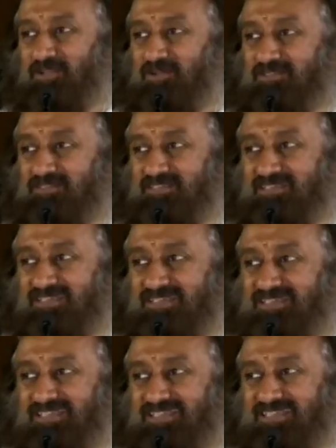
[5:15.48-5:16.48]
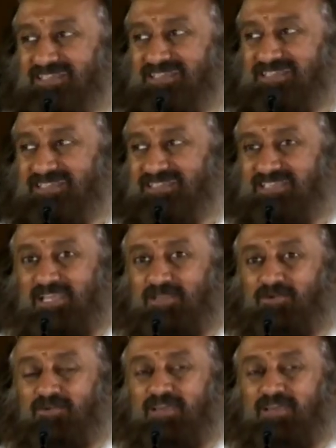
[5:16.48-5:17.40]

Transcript: cannot say no.